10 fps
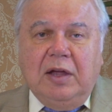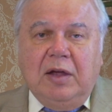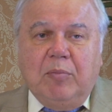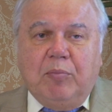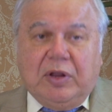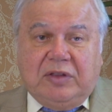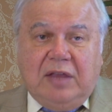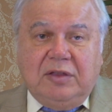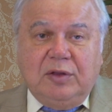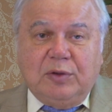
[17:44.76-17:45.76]

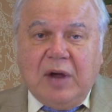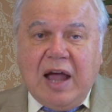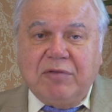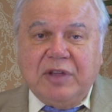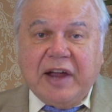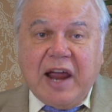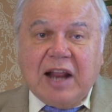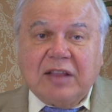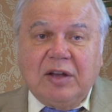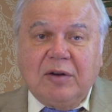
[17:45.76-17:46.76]
Pretending to have the
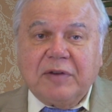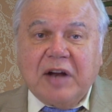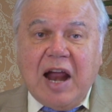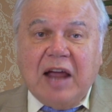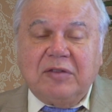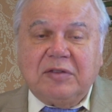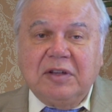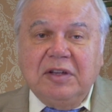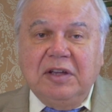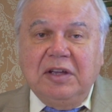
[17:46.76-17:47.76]
character of Christ,
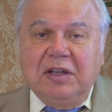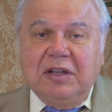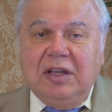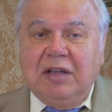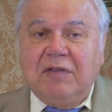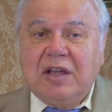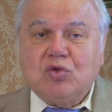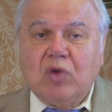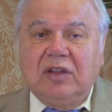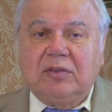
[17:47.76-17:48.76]
he
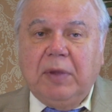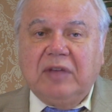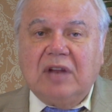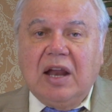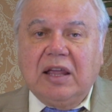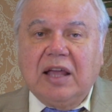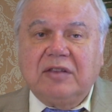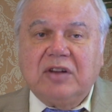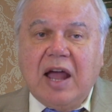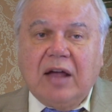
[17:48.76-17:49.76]
eventually speaks like a
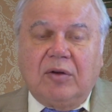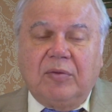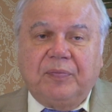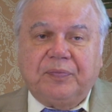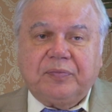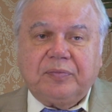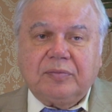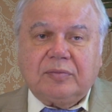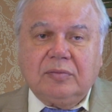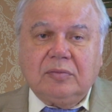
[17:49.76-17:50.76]
dragon.
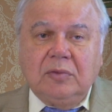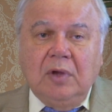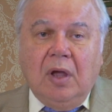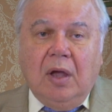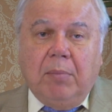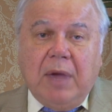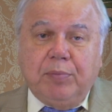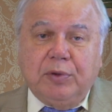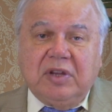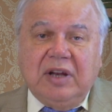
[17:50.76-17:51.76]
By
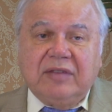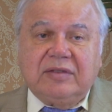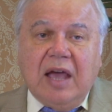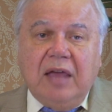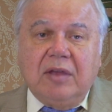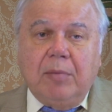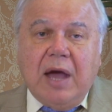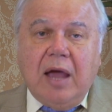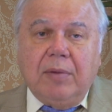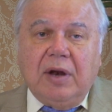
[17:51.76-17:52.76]
putting aside the
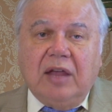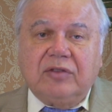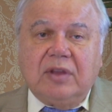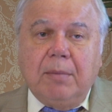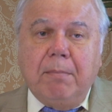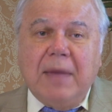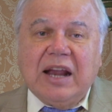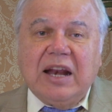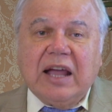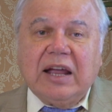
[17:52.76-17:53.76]
Bible as the
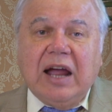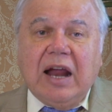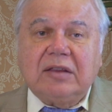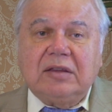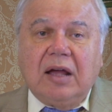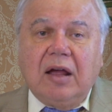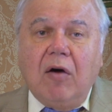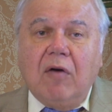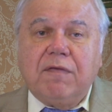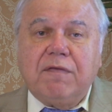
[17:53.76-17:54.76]
Magna Carta
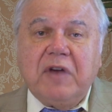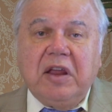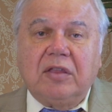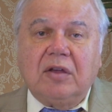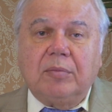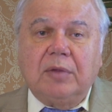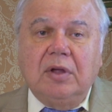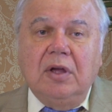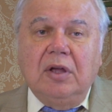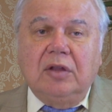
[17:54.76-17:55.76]
of freedom,
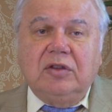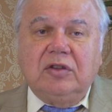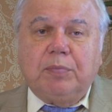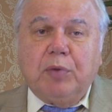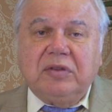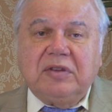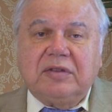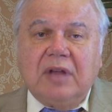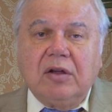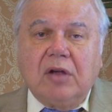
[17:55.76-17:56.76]
this
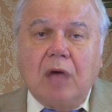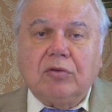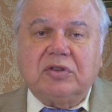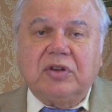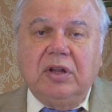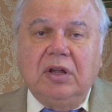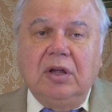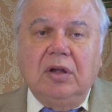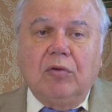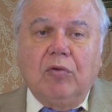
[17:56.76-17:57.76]
Protestant country
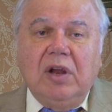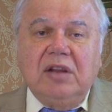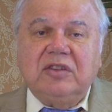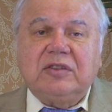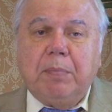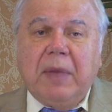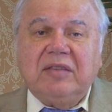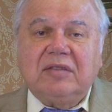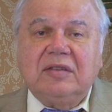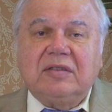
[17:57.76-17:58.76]
will
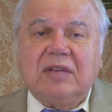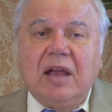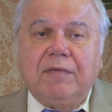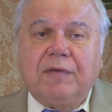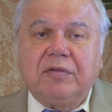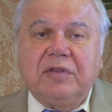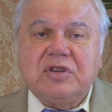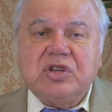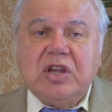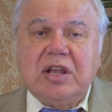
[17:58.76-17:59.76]
dispense itself of the
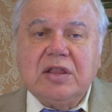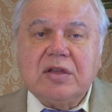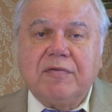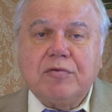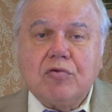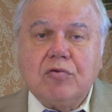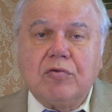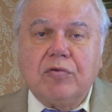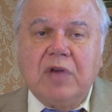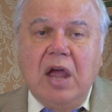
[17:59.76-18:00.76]
shield of
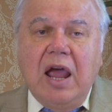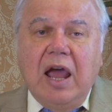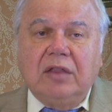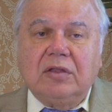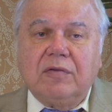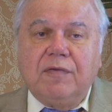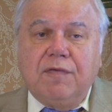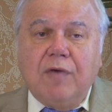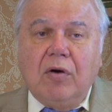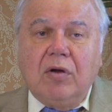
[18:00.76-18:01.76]
truth and
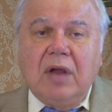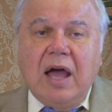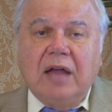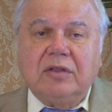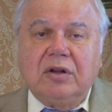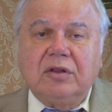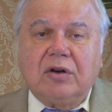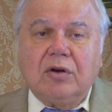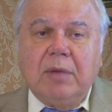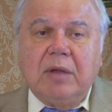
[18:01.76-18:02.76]
fall under the
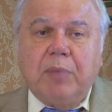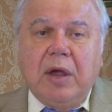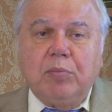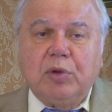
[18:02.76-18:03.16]
Roman papal